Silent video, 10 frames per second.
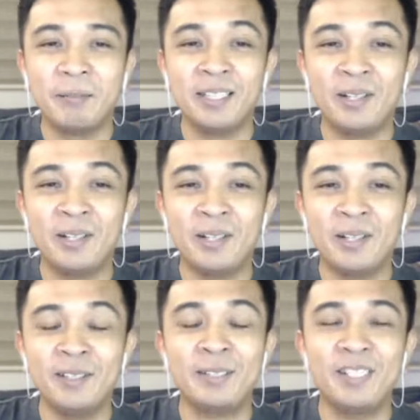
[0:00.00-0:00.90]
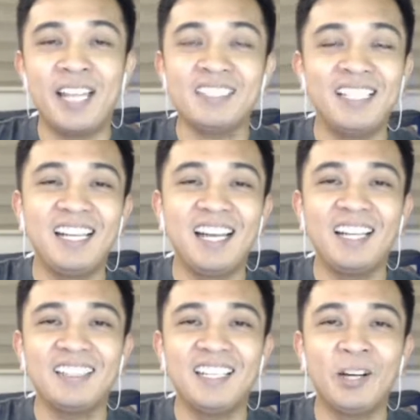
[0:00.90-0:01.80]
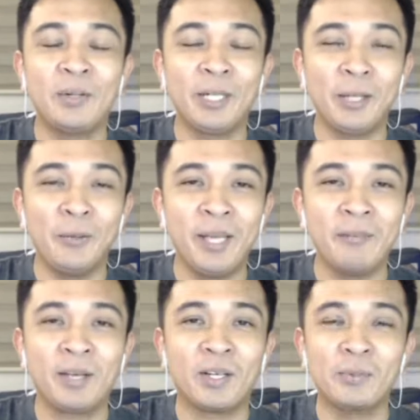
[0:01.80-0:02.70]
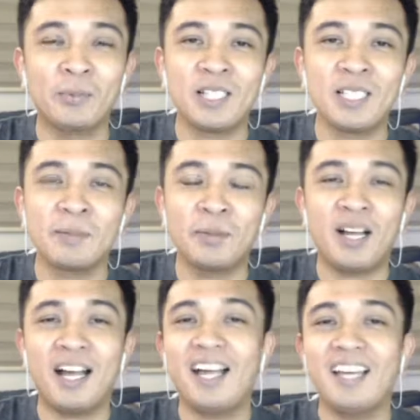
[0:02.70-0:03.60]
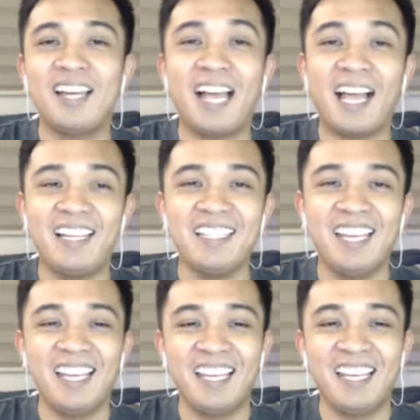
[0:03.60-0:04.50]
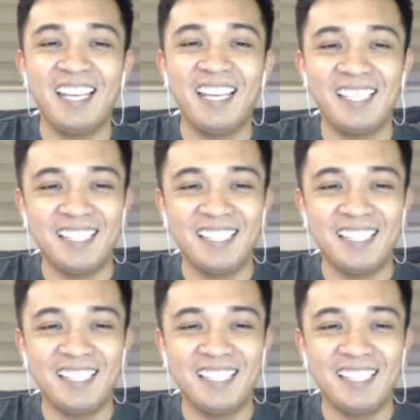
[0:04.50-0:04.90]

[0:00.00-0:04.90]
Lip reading: But also last day ng ating work week because bukas po ay holiday.